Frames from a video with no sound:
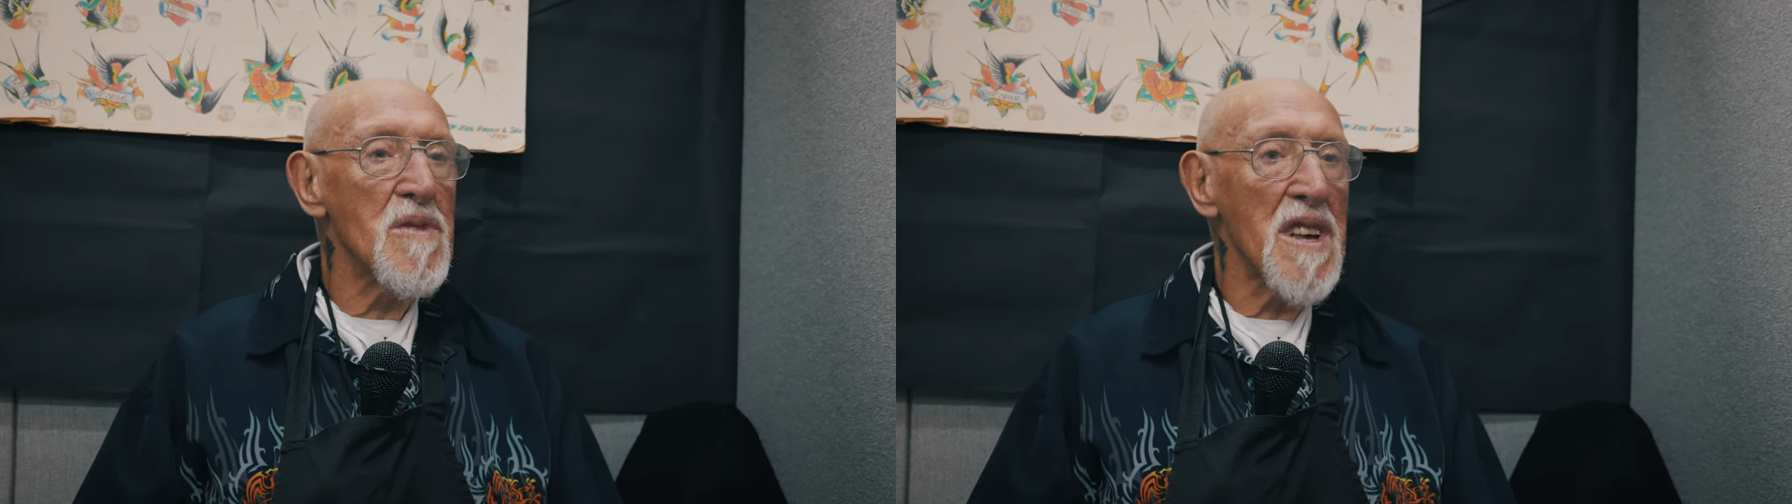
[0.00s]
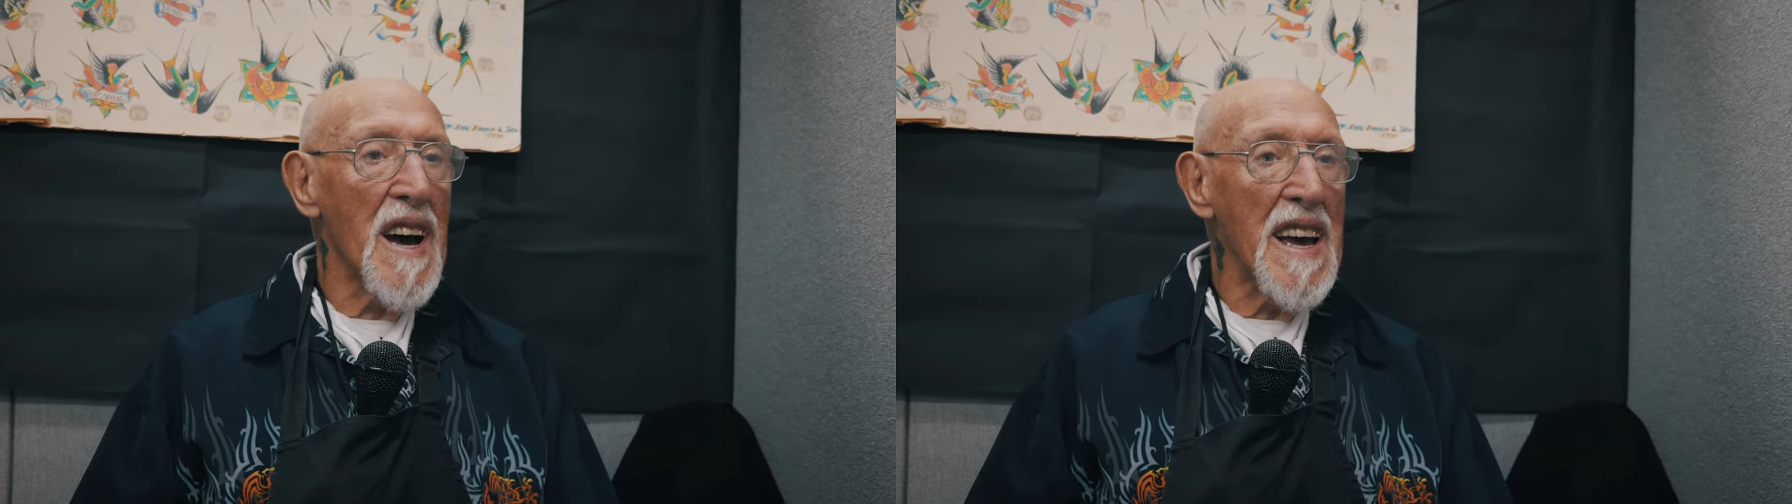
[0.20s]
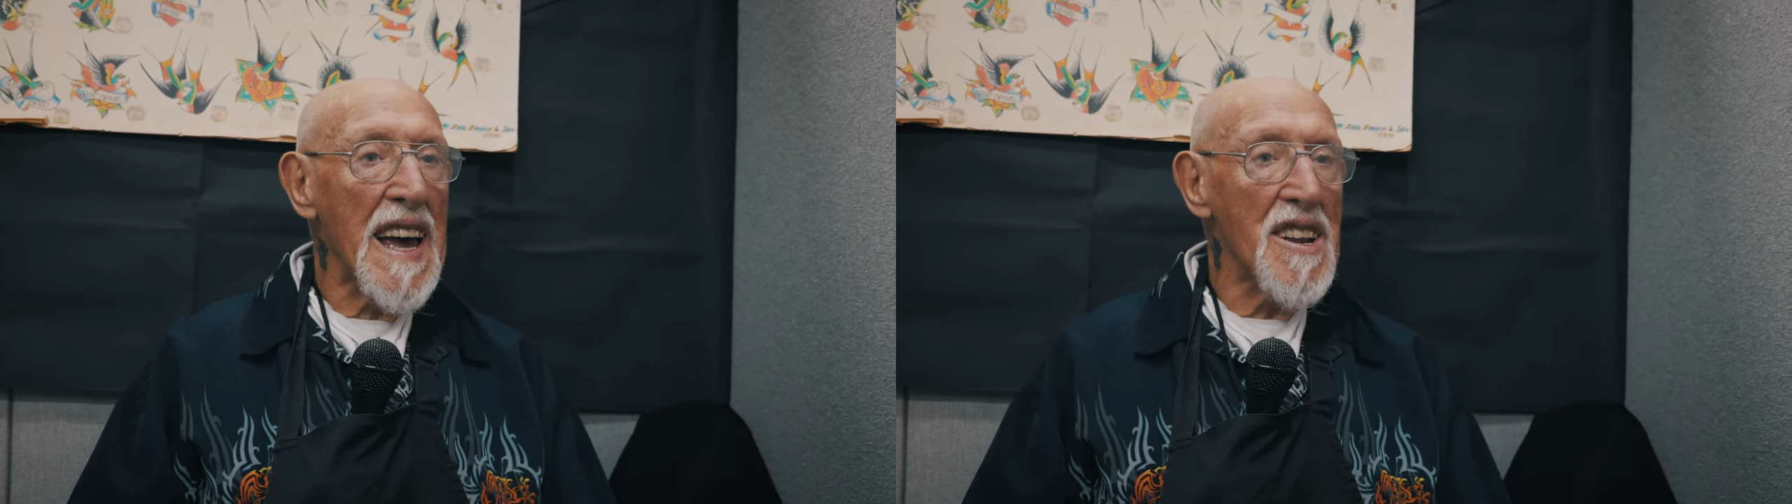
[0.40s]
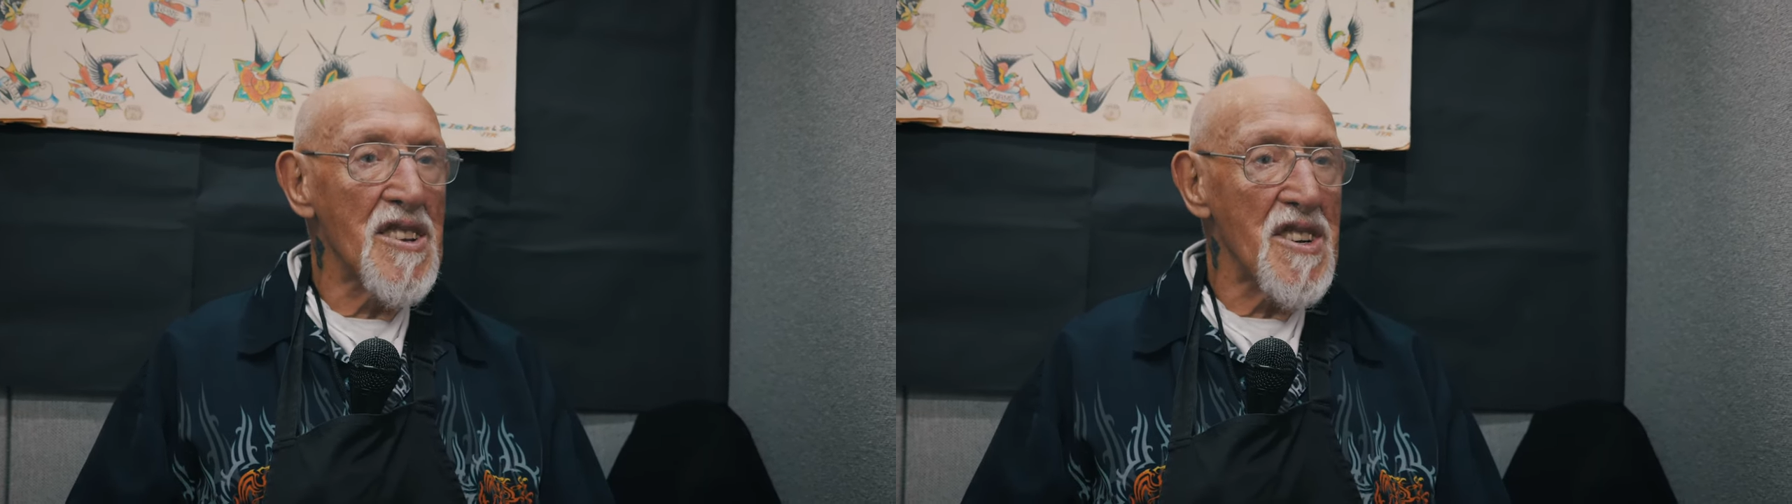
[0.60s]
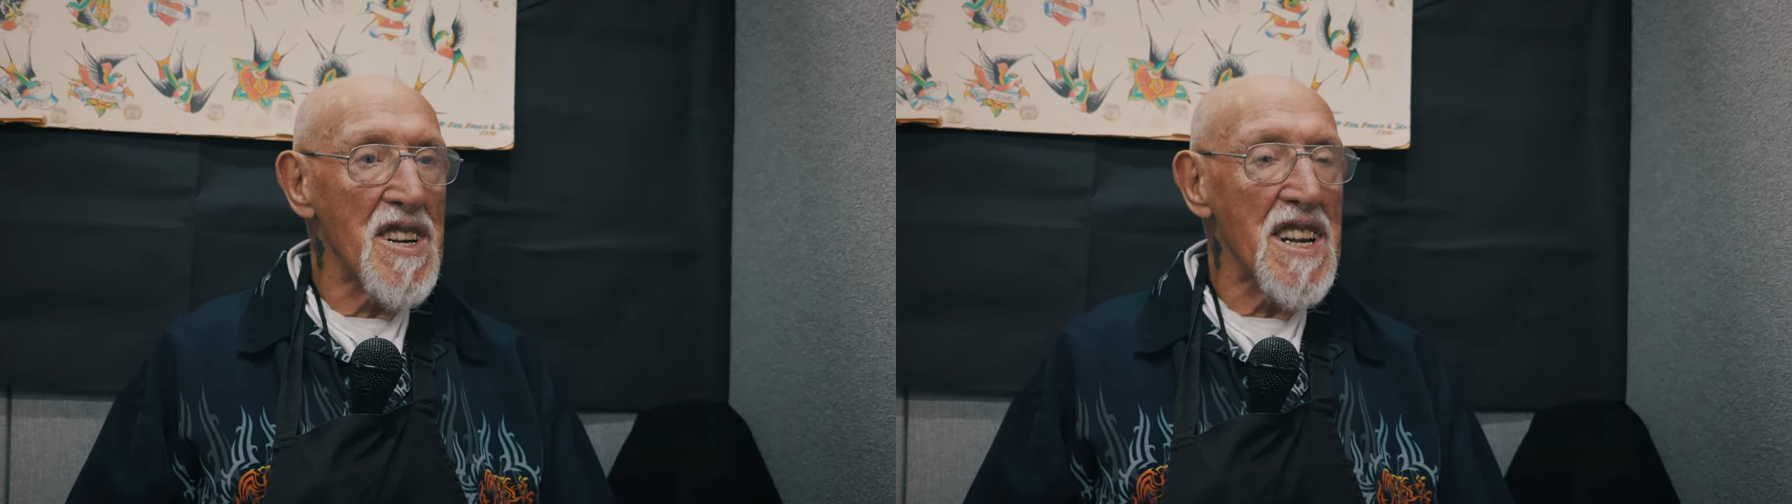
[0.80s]
the
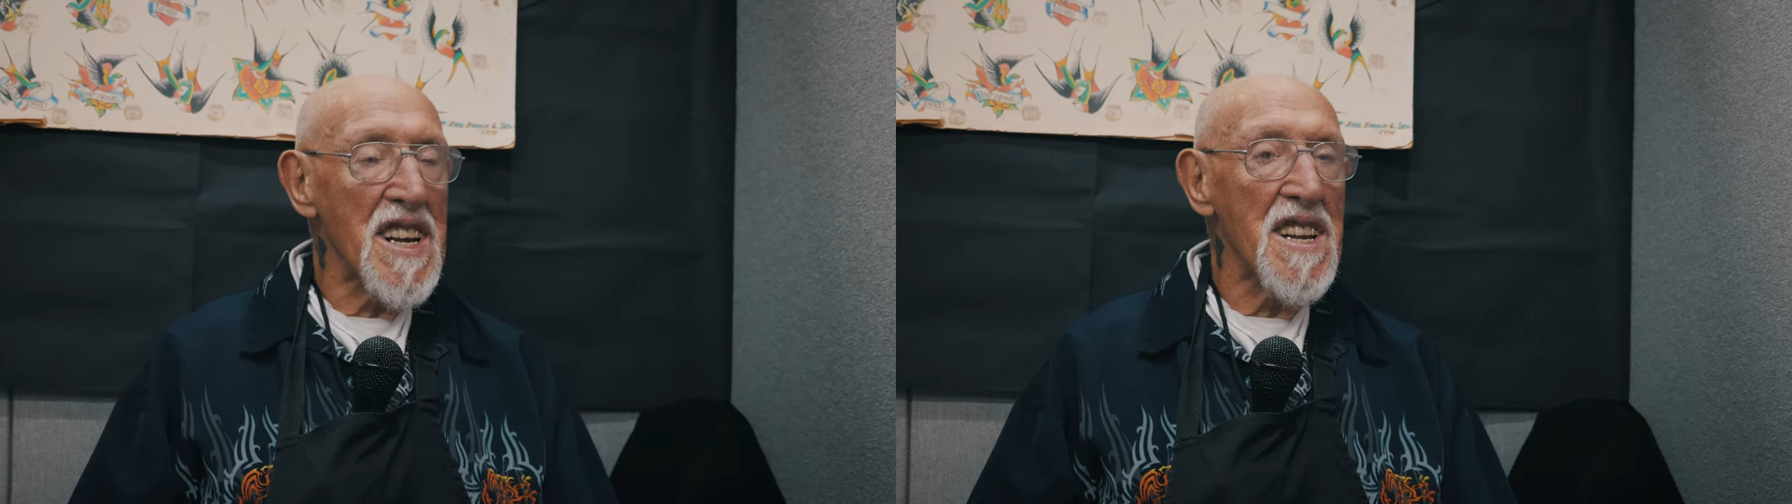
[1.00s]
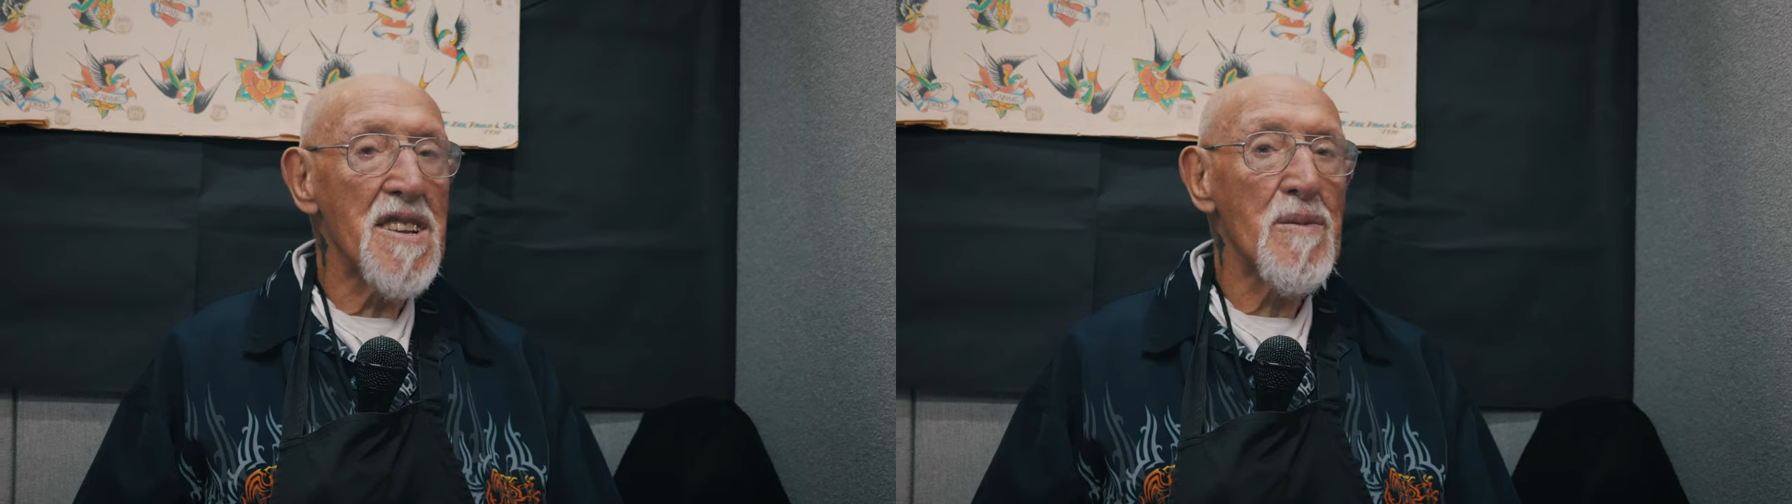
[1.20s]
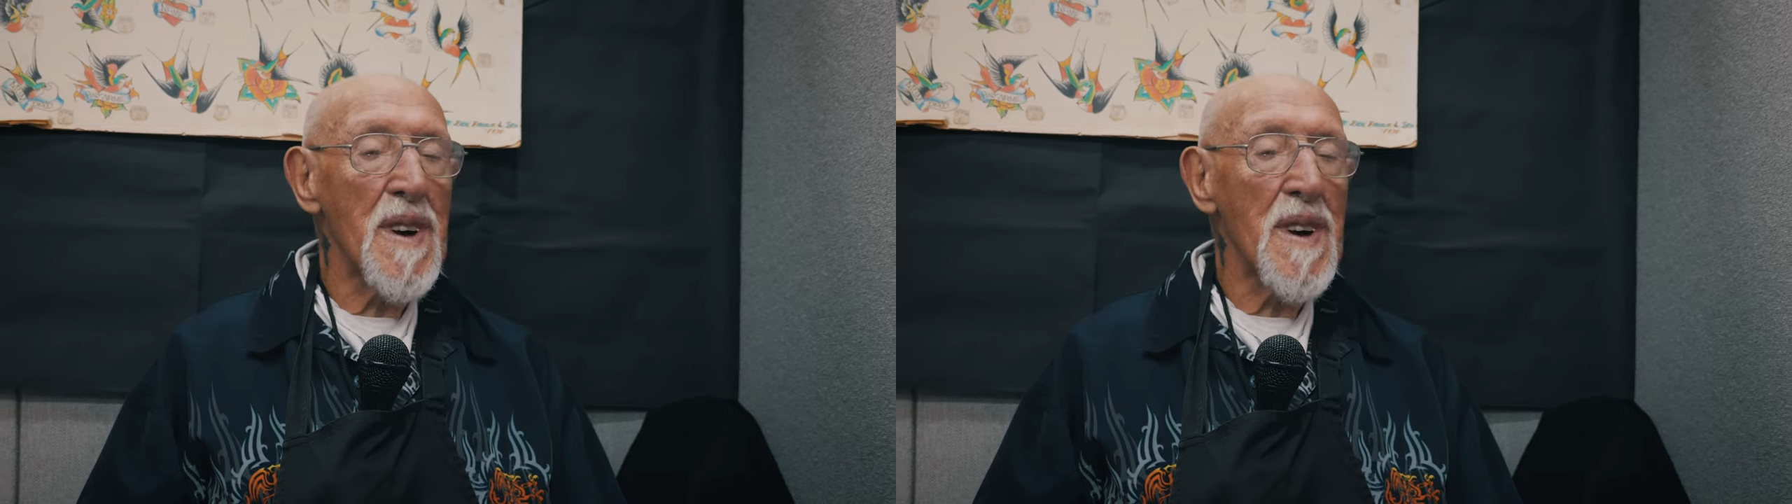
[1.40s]
energy needed to